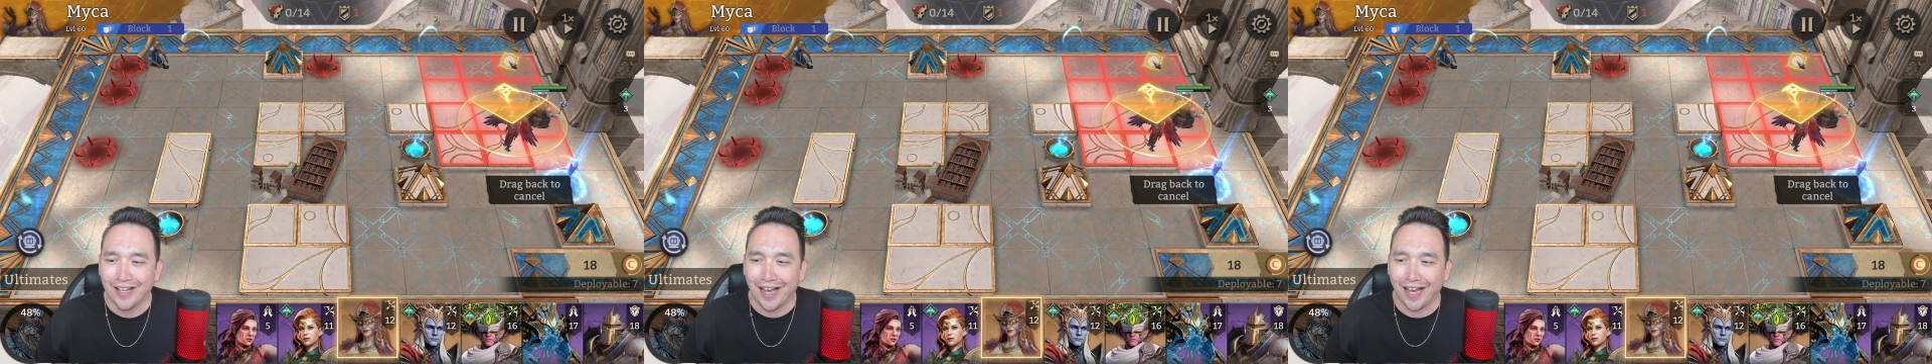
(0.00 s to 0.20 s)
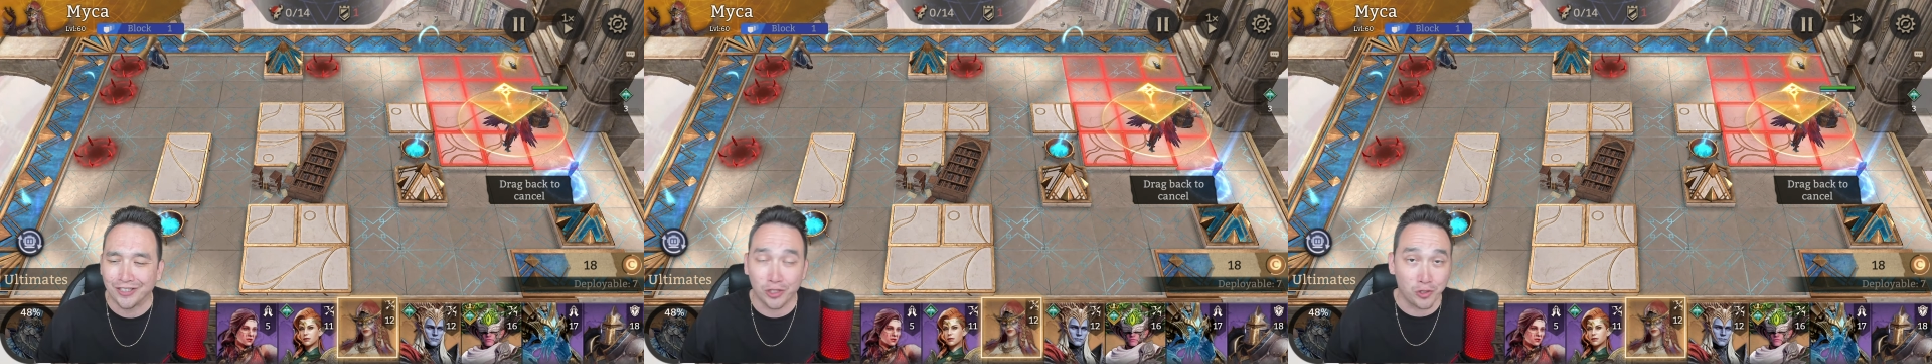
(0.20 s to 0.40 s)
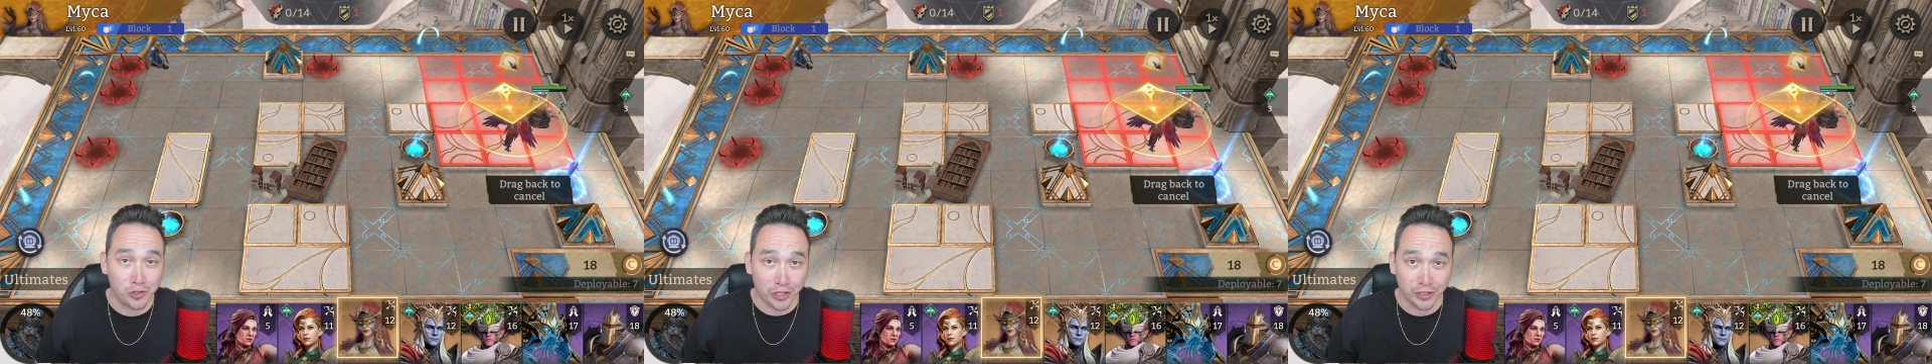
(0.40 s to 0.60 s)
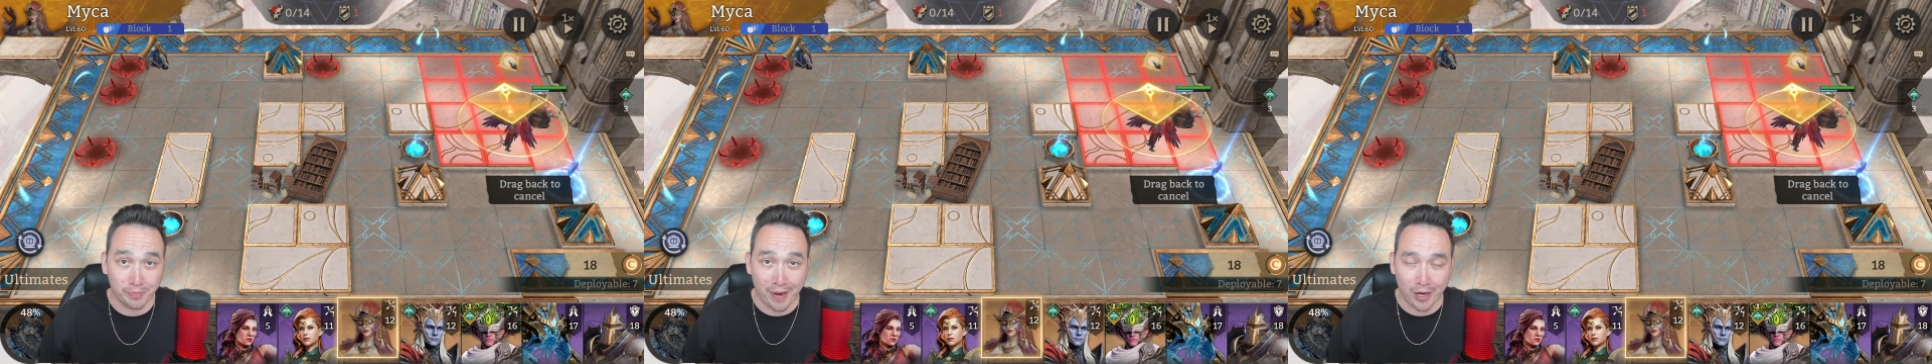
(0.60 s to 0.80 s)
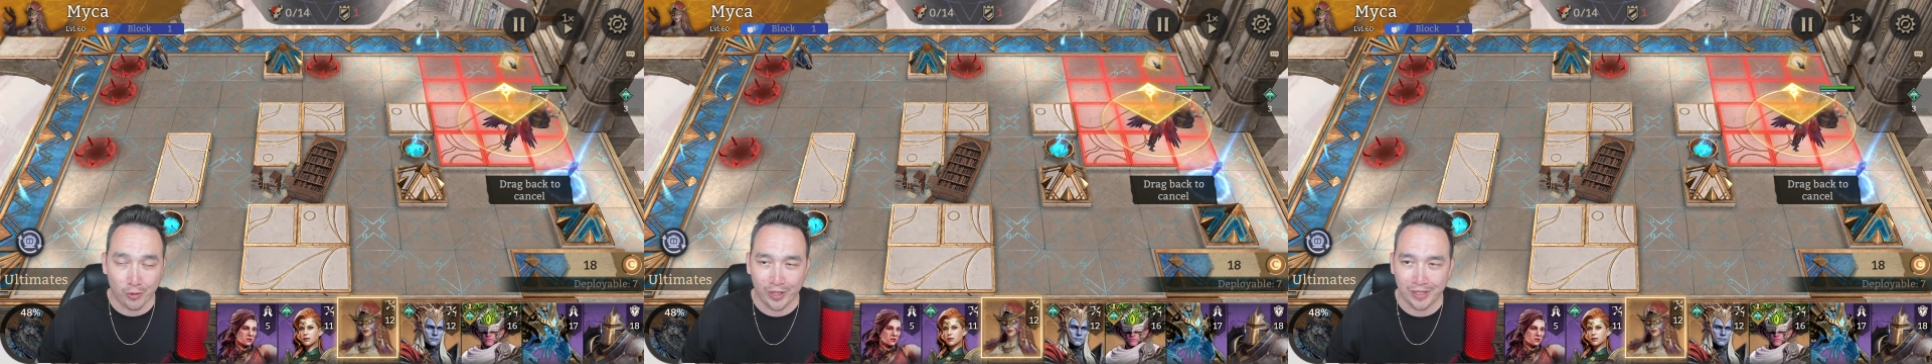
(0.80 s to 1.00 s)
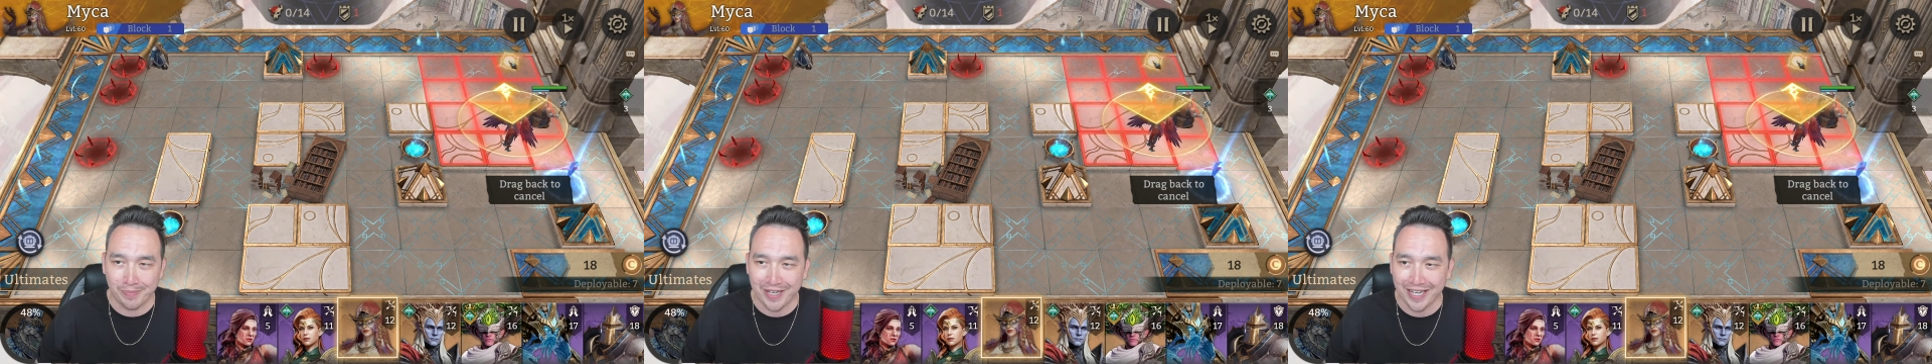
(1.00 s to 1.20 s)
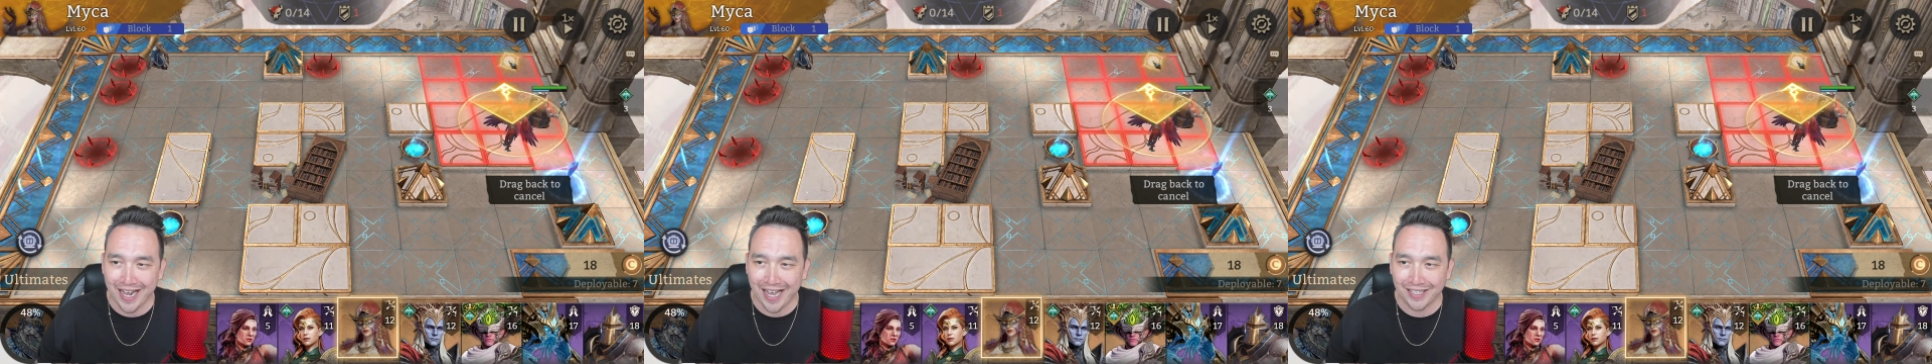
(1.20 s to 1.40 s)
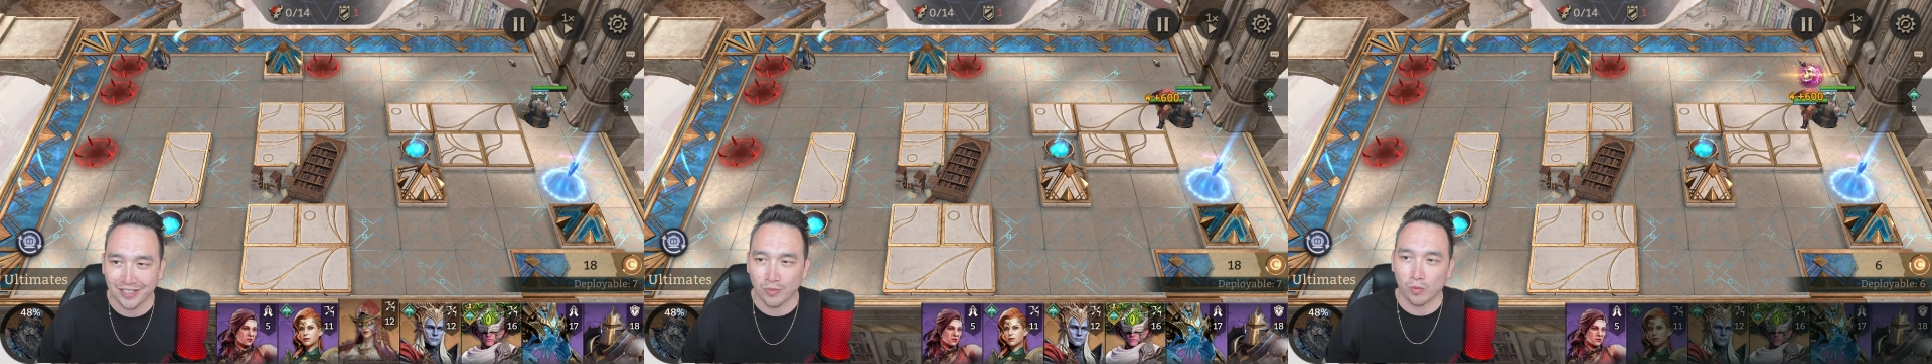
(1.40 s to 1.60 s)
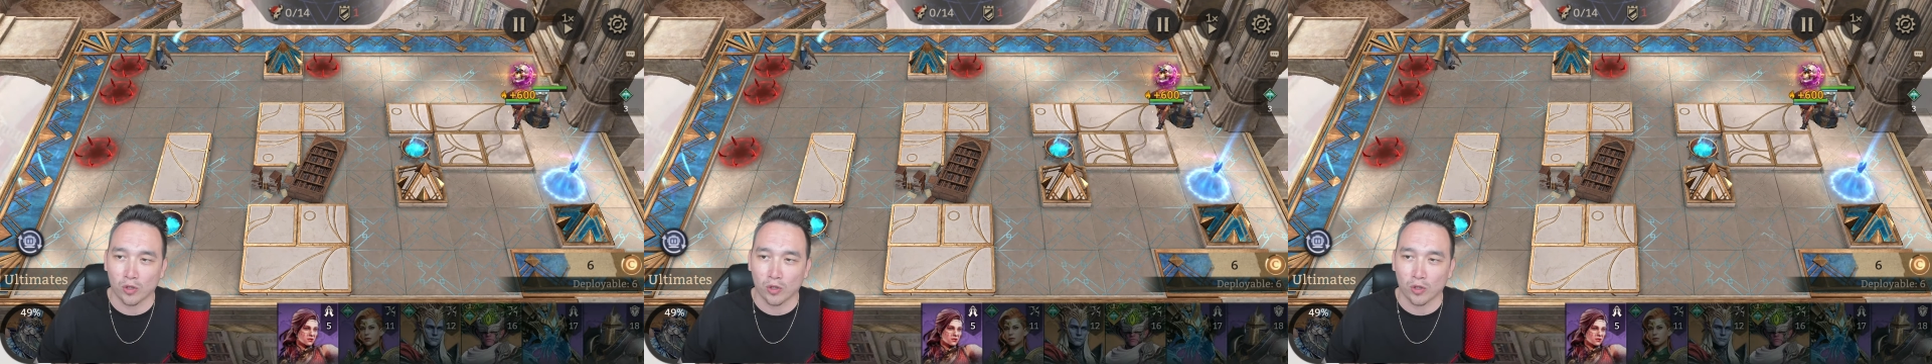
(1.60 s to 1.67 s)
Uh, so just bear with me, guys.